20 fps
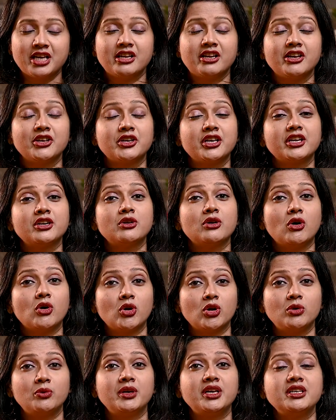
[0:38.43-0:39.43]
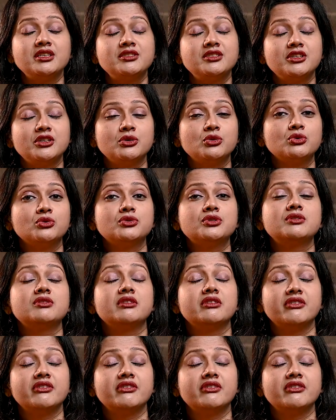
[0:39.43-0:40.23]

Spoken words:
Now you can always use